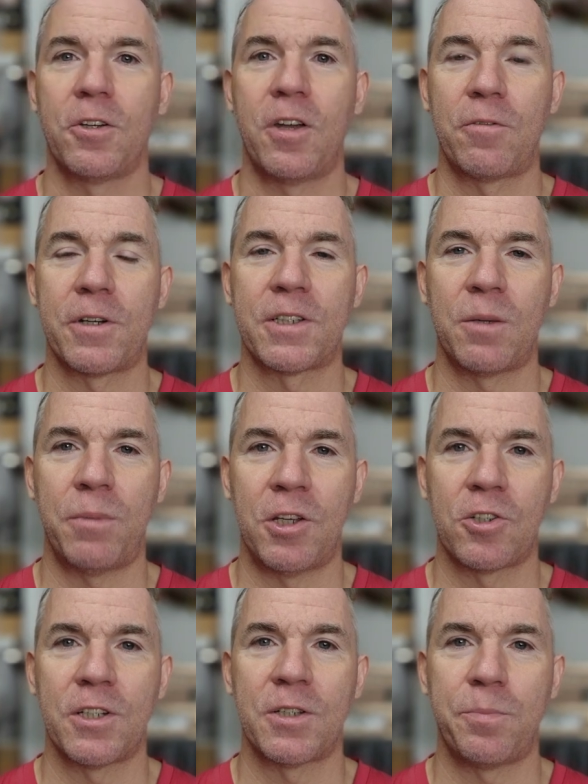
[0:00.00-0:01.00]
However, as I
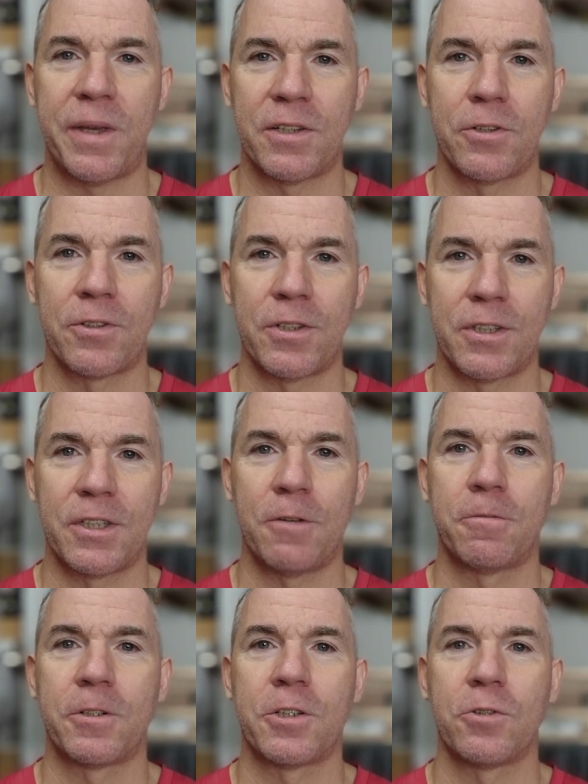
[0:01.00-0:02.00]
mentioned, asbestos and
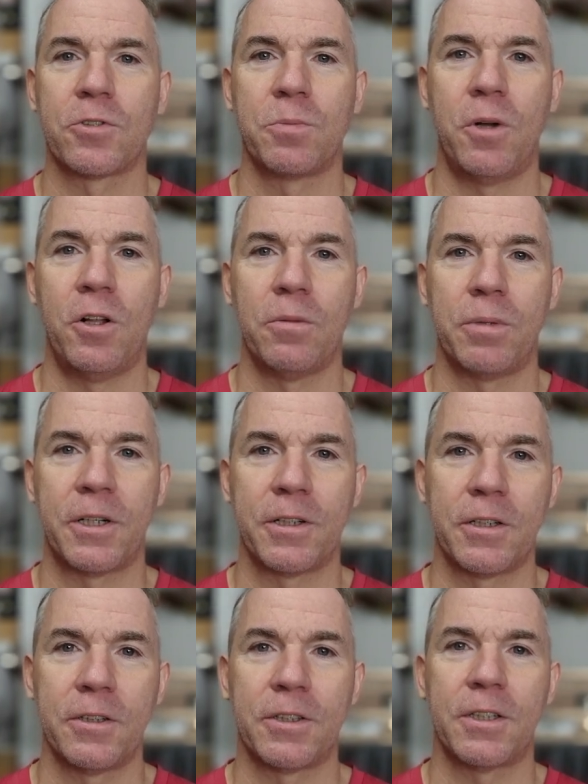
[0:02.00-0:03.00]
stuff are so small
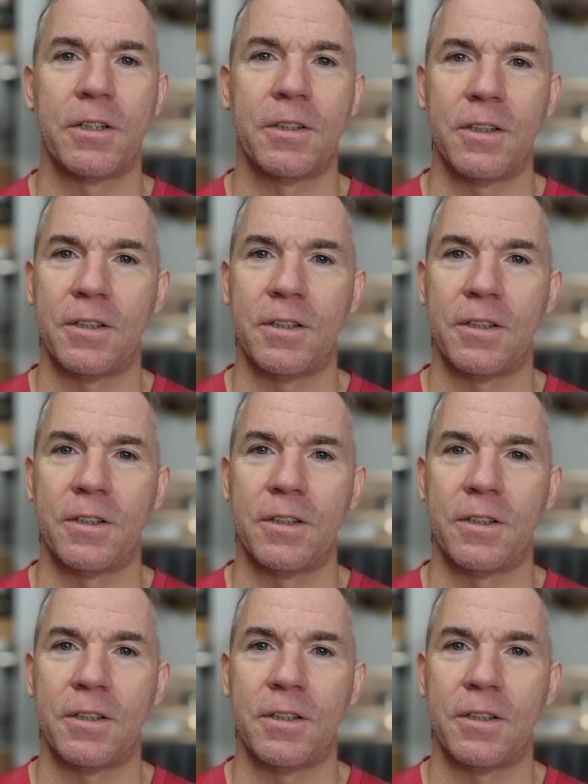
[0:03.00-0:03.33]
particles that